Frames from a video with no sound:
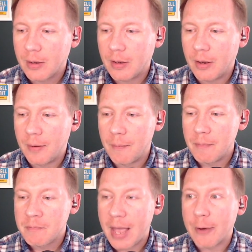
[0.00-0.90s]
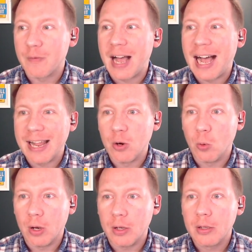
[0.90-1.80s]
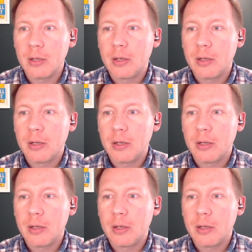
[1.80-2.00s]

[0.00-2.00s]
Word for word: out of Iowa.